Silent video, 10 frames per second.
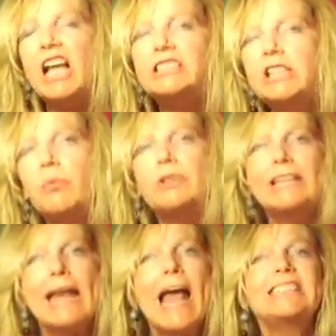
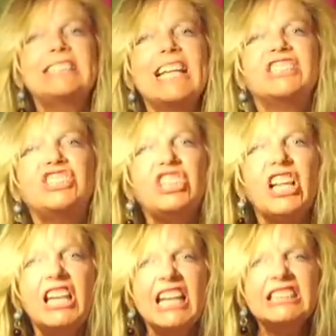I said
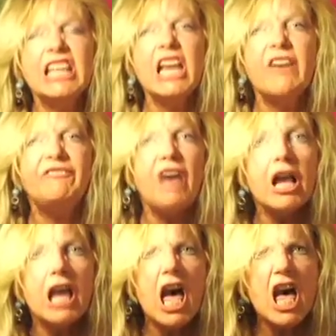shit, listen the
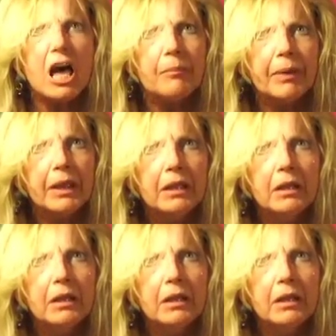fuck up!